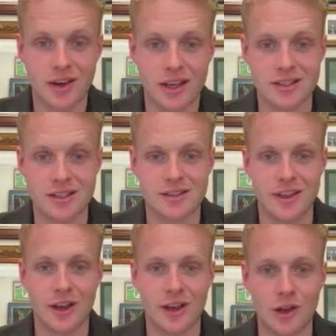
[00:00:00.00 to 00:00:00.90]
I guess
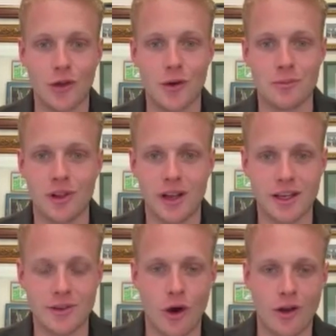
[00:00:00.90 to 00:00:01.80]
they're going to learn
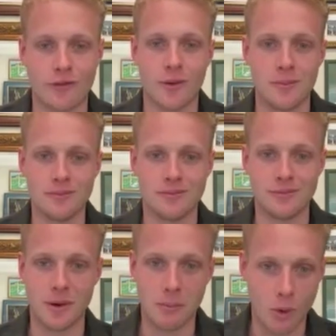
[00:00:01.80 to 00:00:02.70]
plenty right from
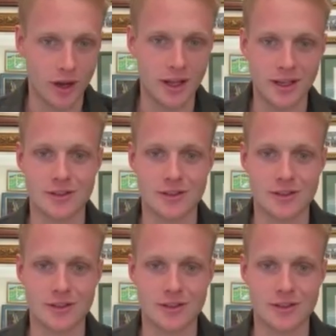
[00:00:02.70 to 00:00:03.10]
the morning,